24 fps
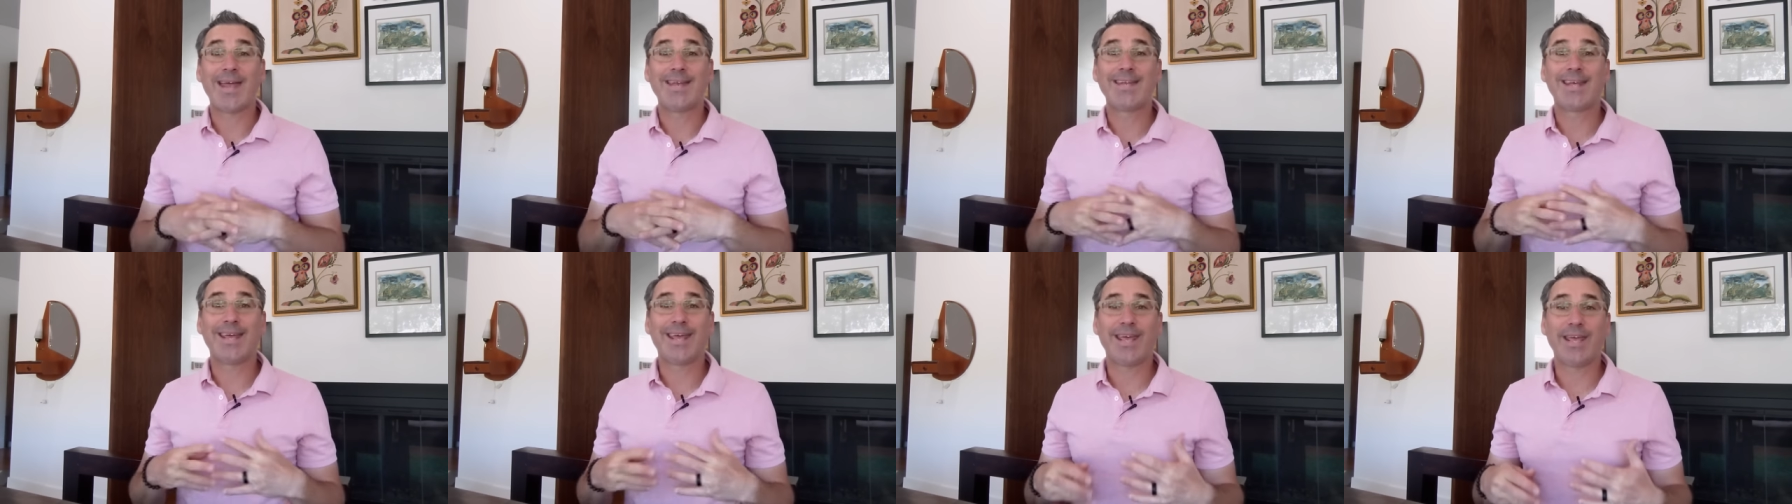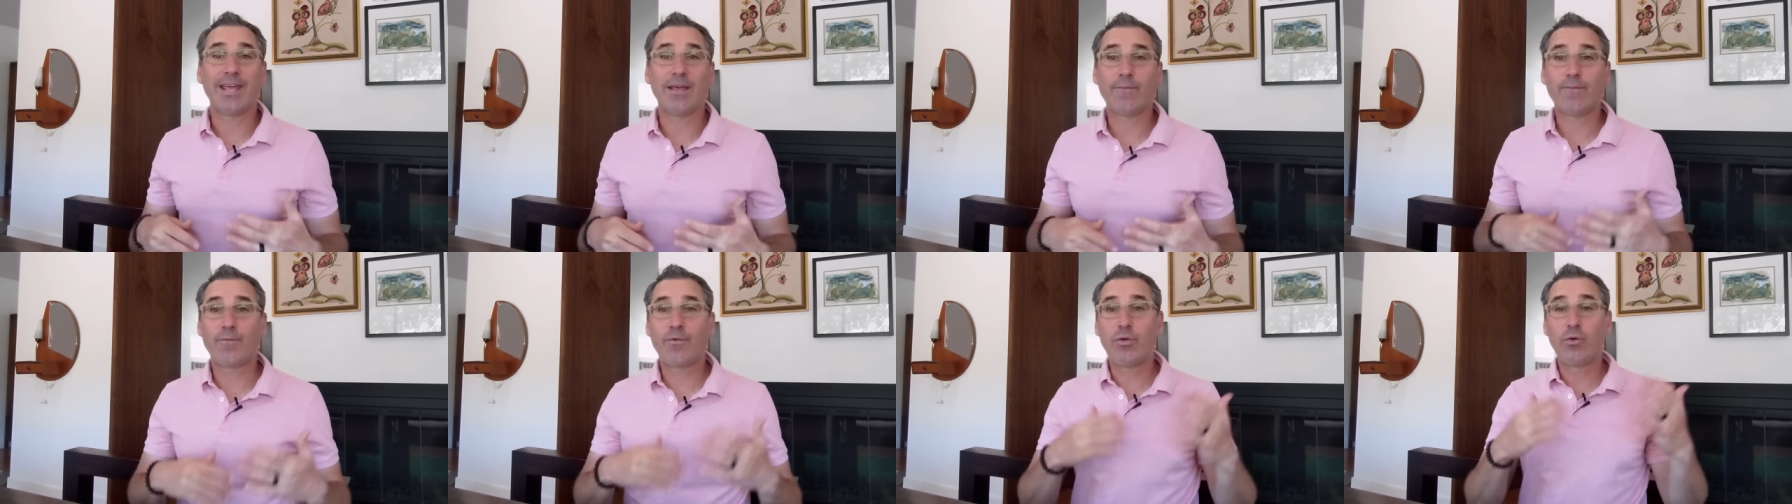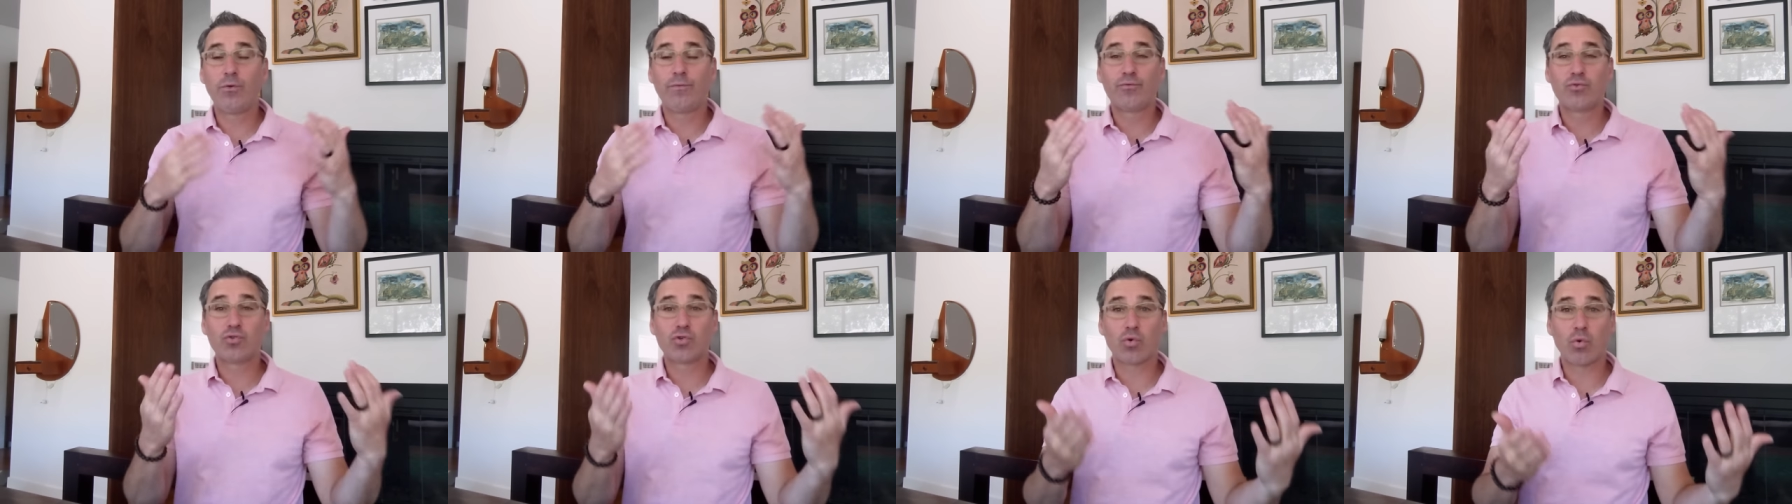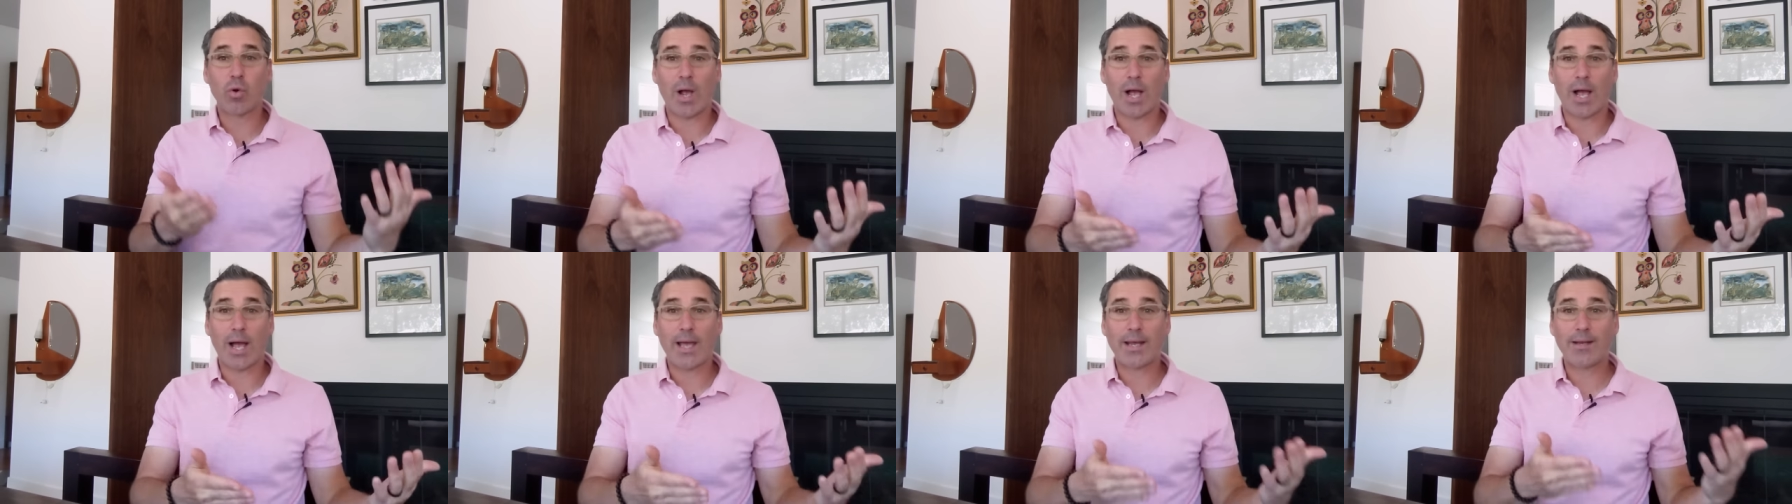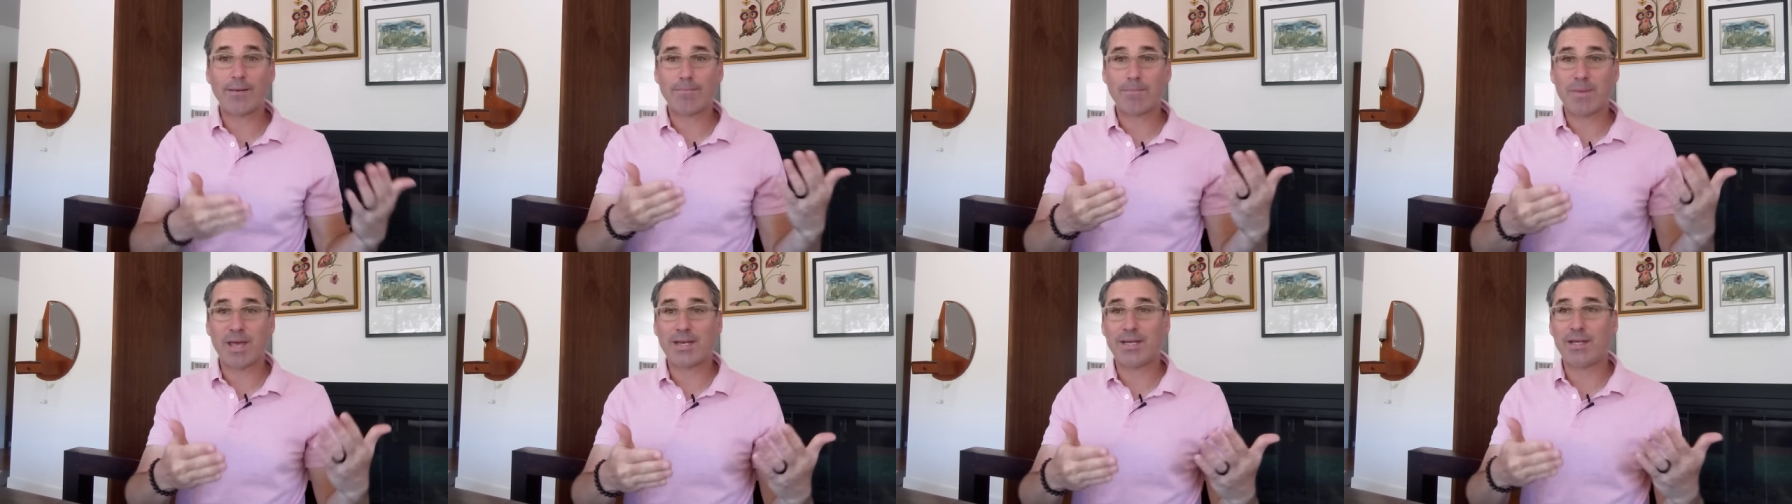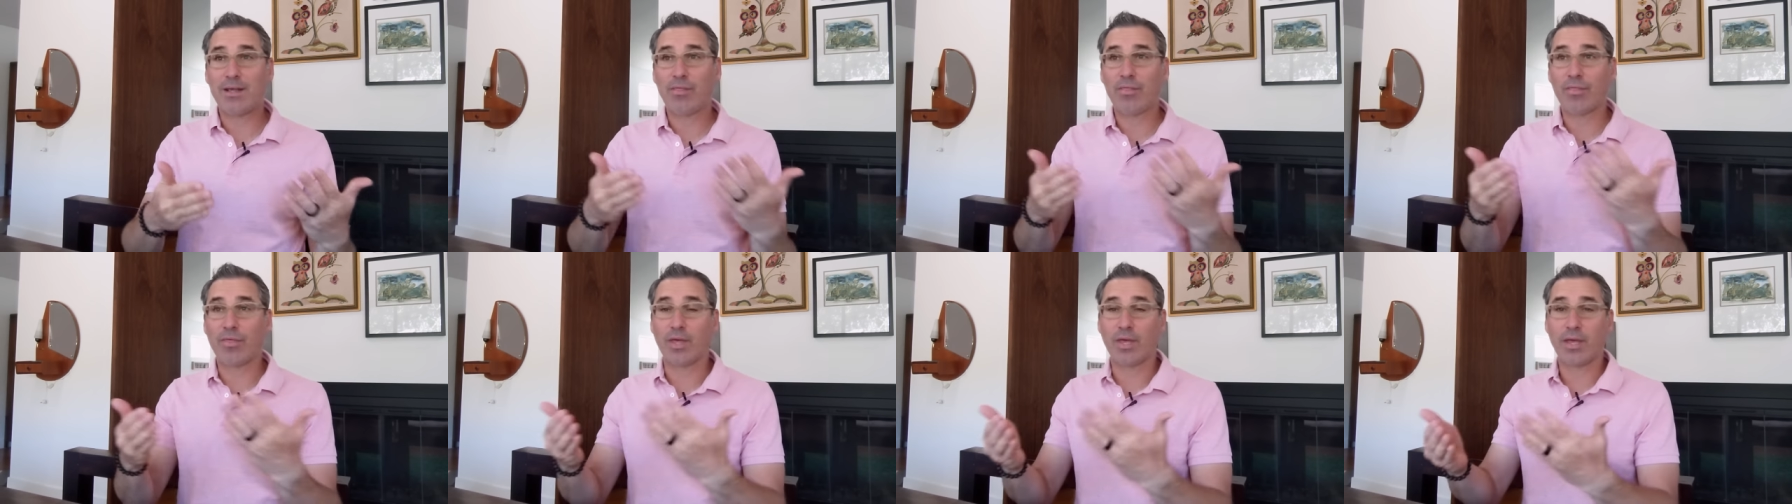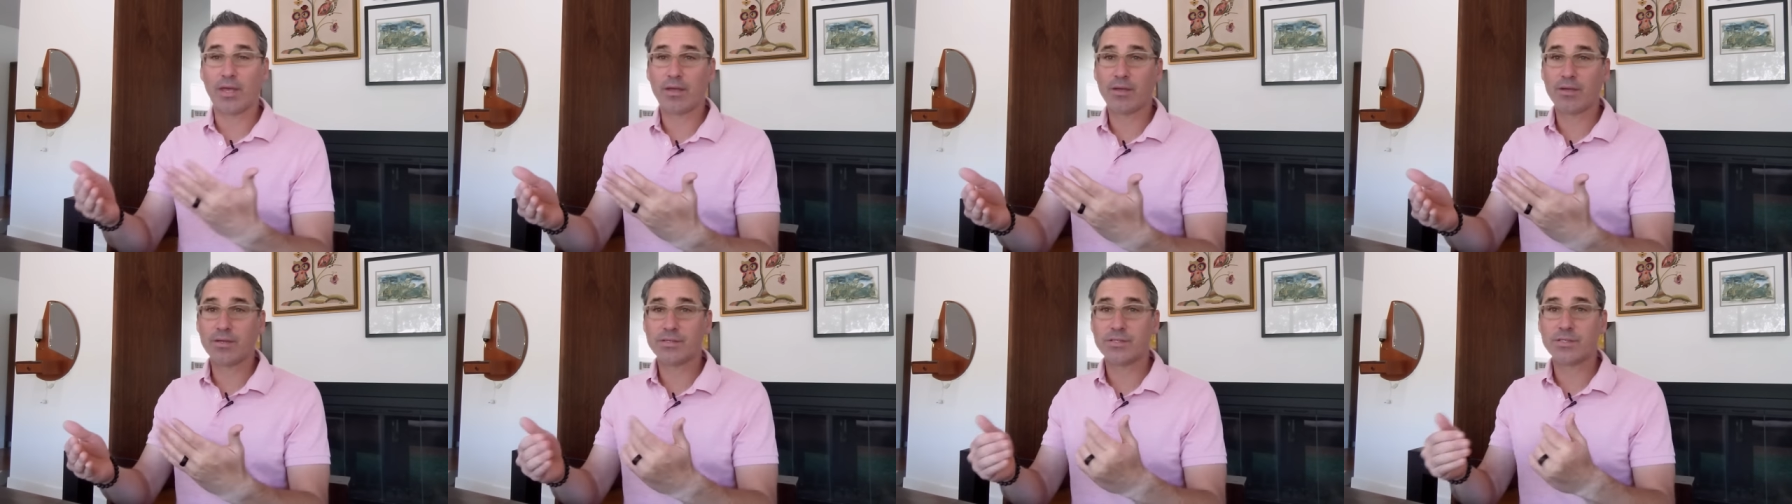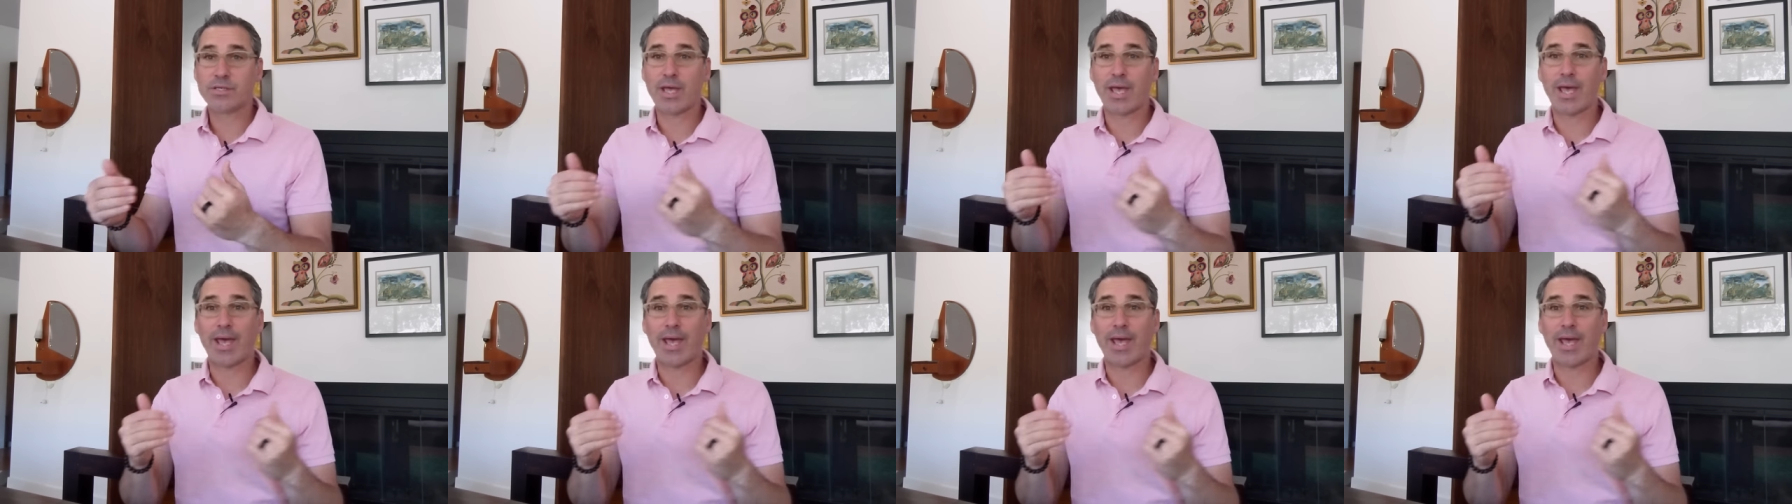And if you've tried many things